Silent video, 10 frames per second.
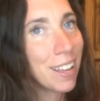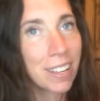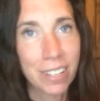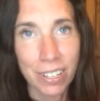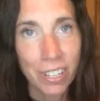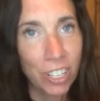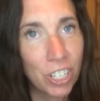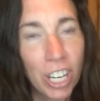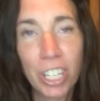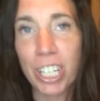and
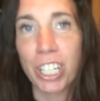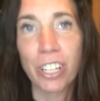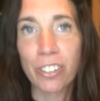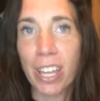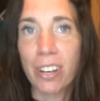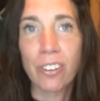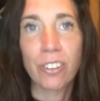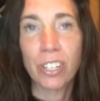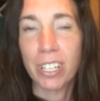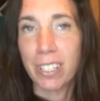exchanging each other's
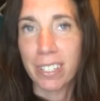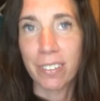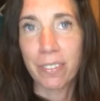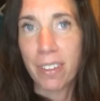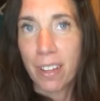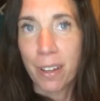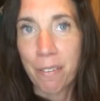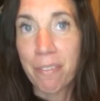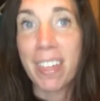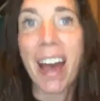energies
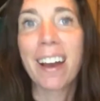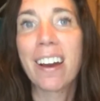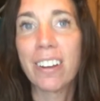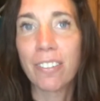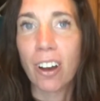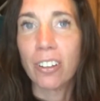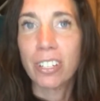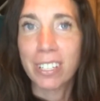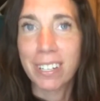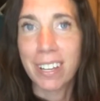of that kind of
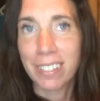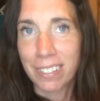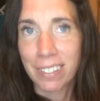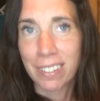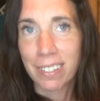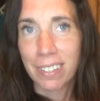consciousness.